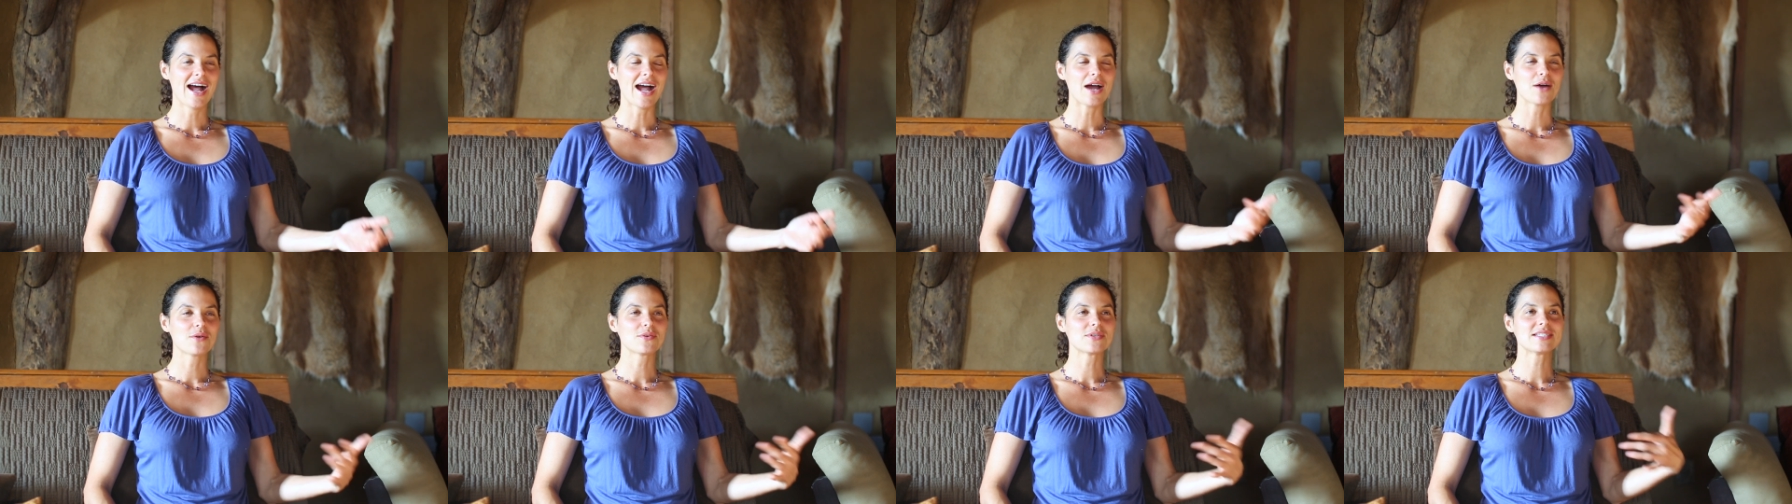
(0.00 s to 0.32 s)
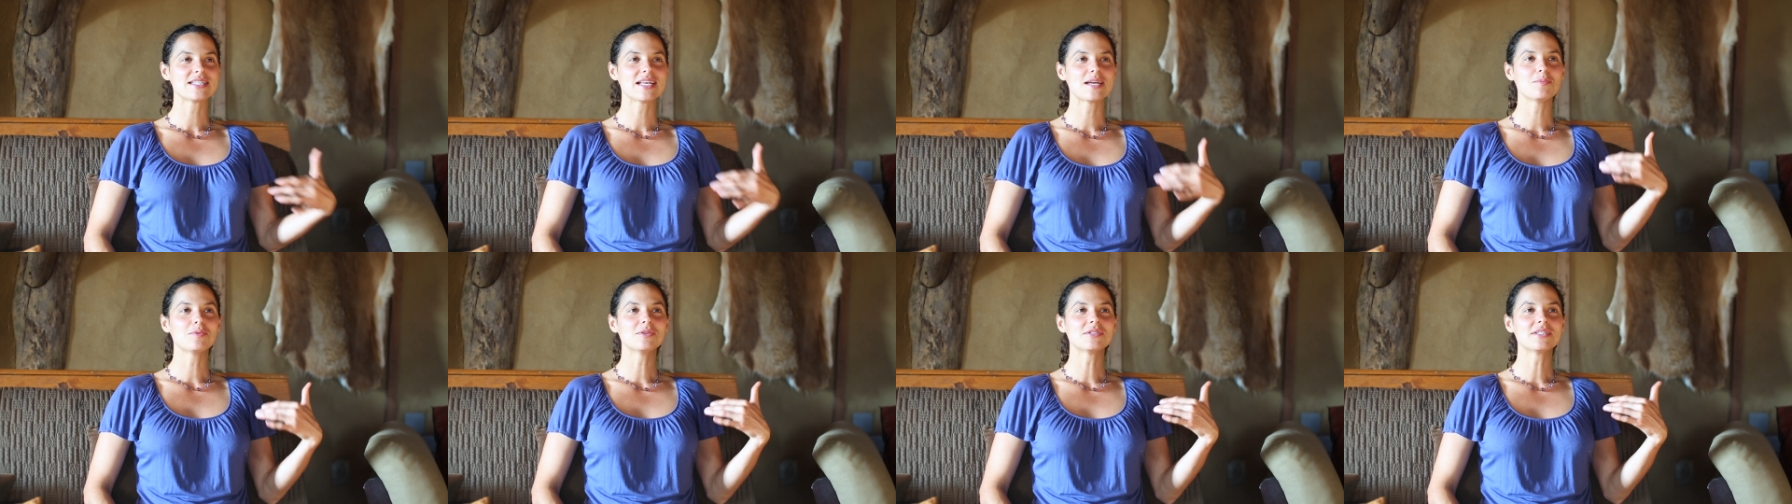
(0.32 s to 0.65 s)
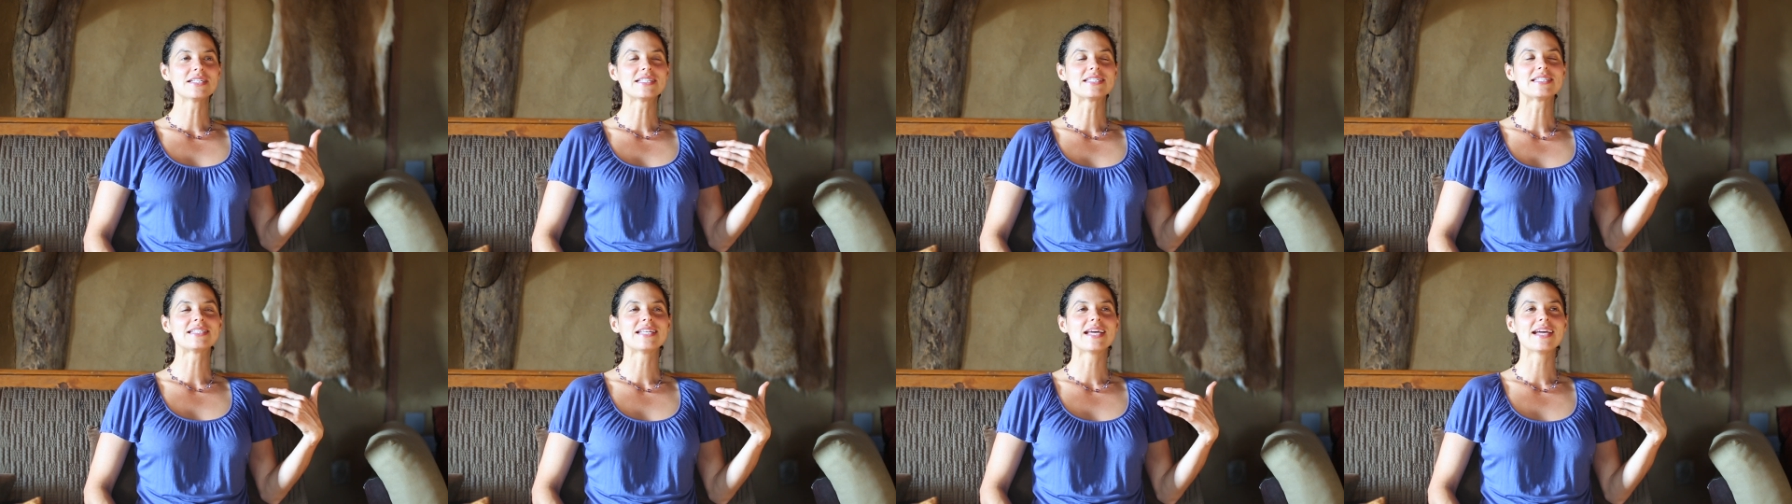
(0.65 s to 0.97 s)
I was able
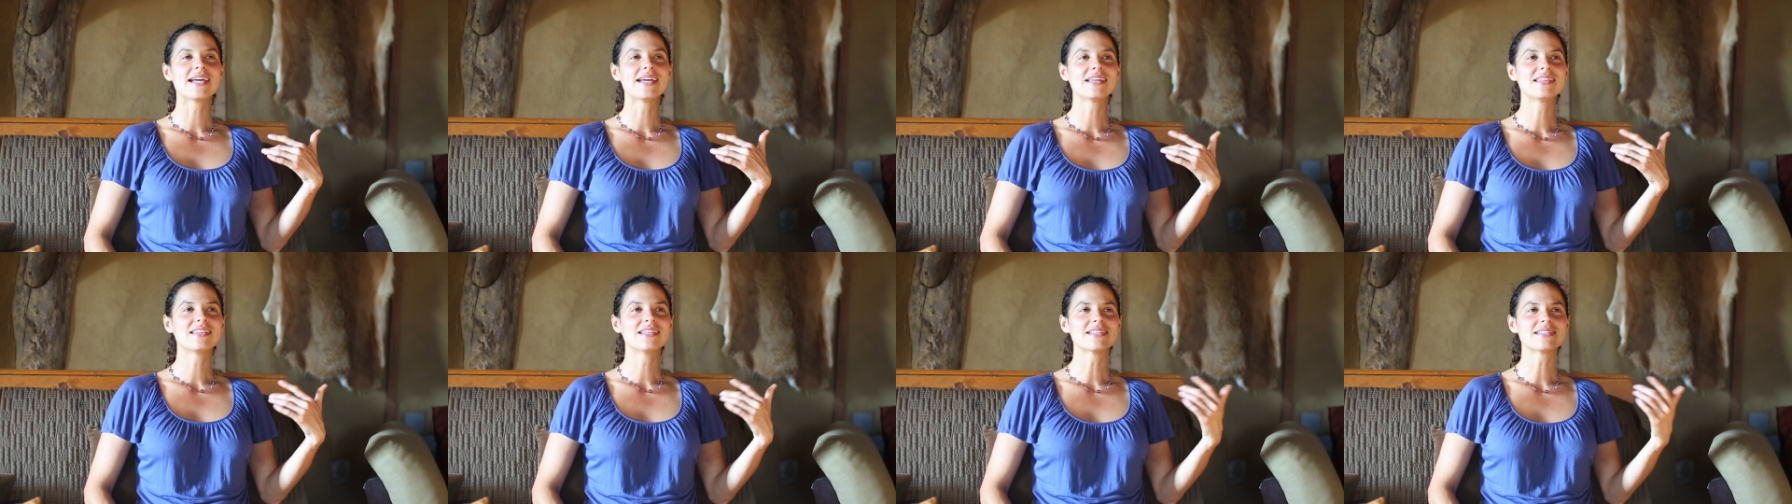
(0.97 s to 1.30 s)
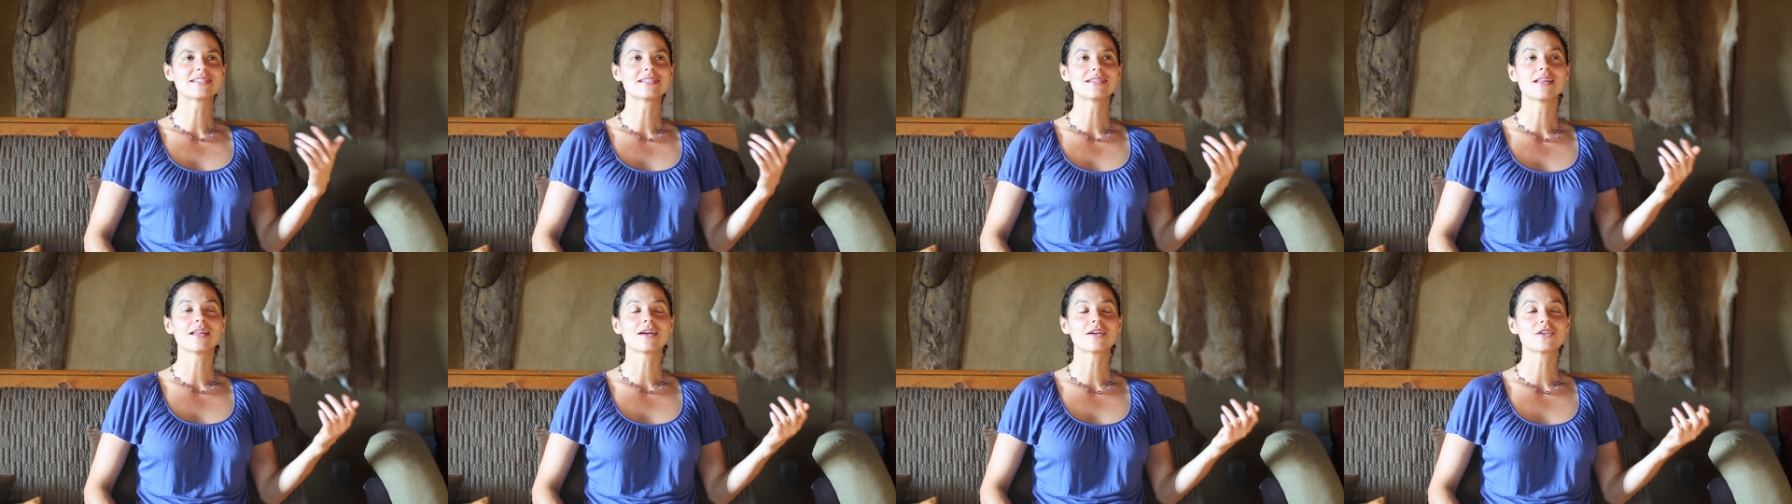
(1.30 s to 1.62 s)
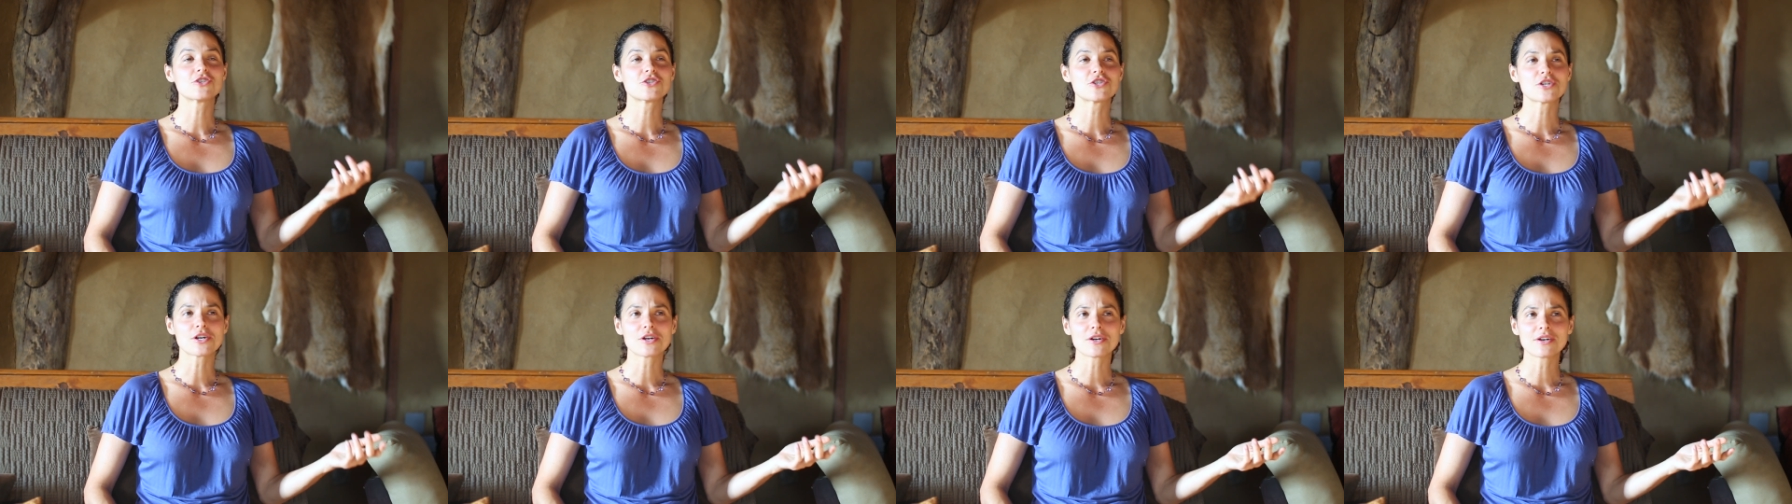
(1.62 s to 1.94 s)
to stay in this
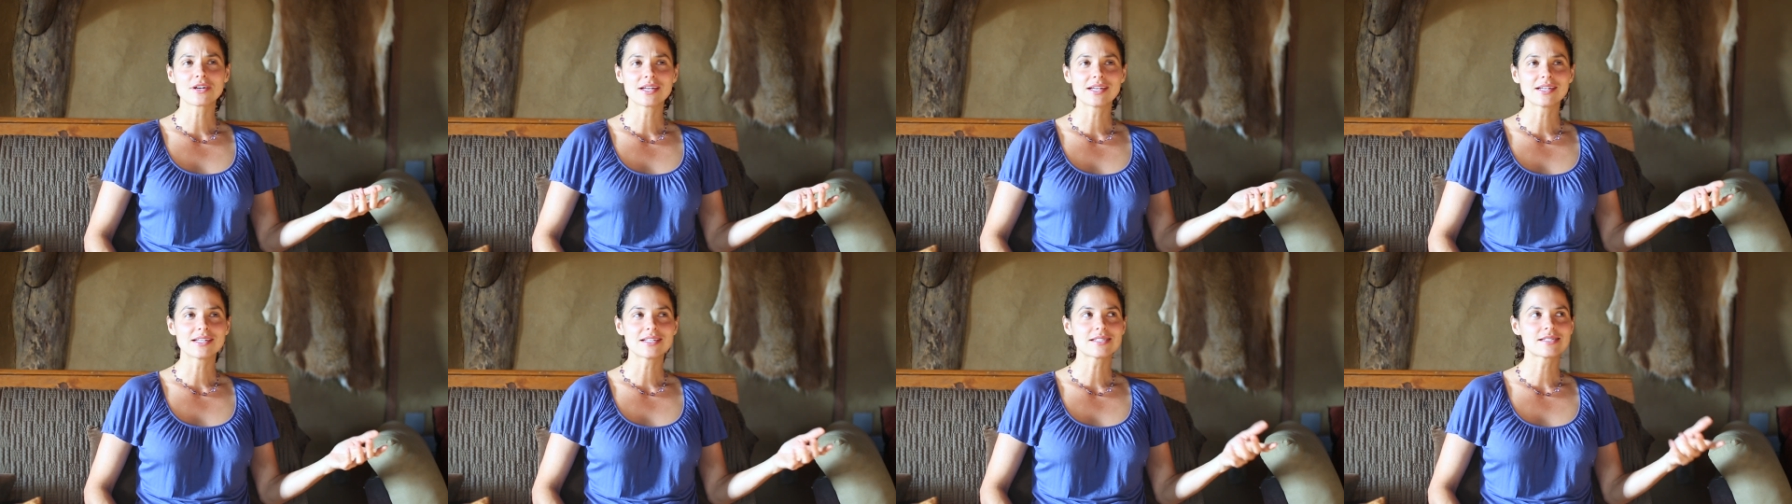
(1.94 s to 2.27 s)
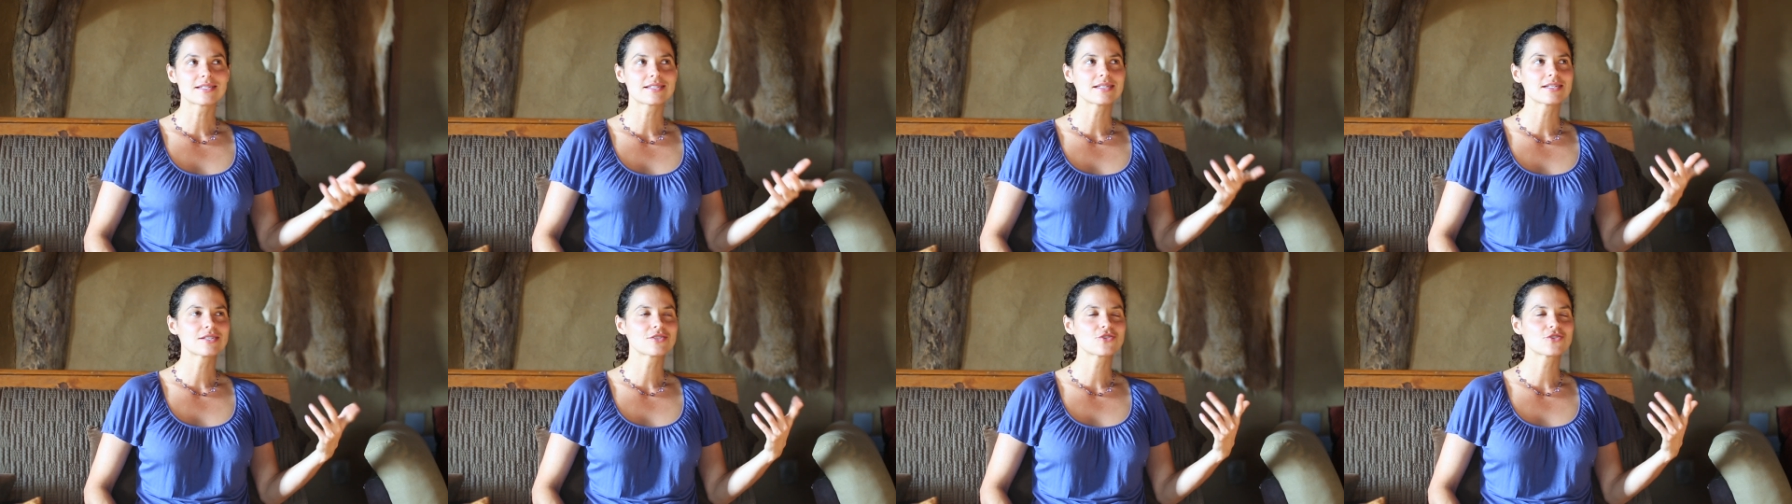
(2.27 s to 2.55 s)
luxurious